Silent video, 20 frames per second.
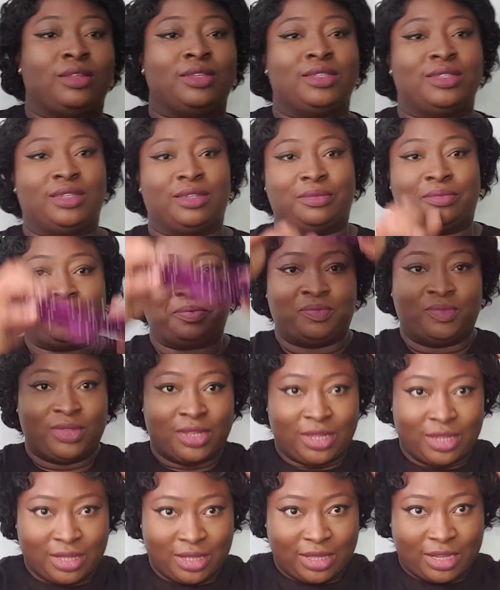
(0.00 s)
Let's see.
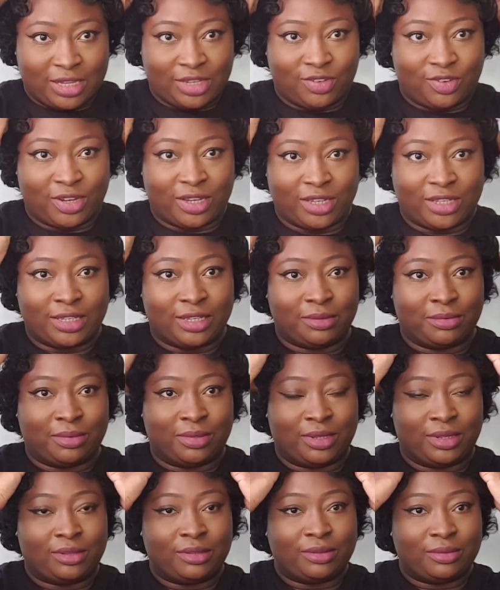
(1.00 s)
Let's try
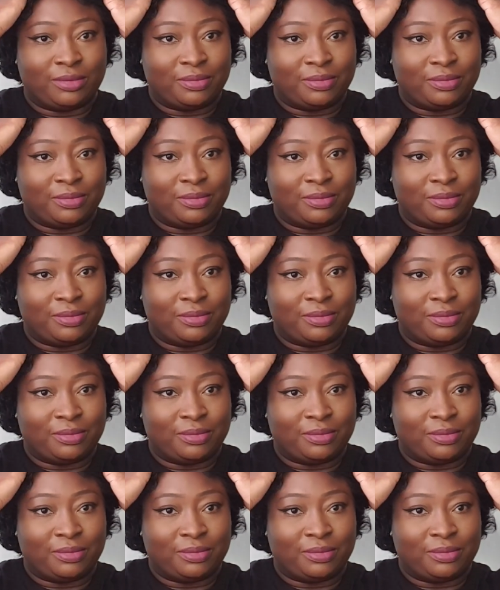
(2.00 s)
something.